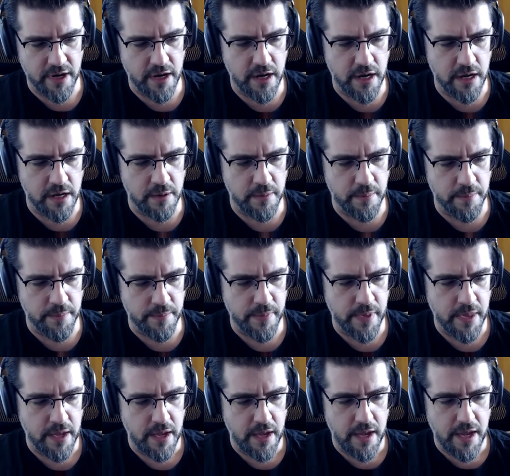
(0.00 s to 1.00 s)
Um,
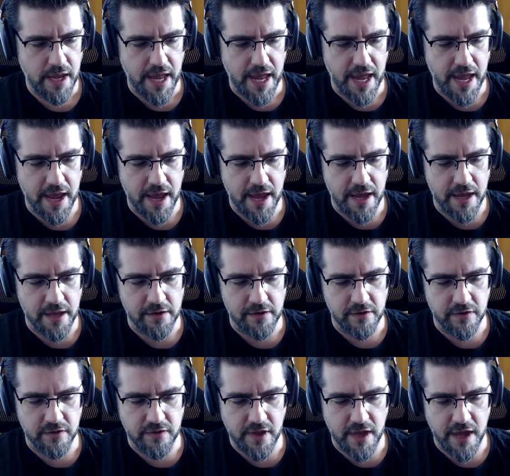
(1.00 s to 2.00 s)
and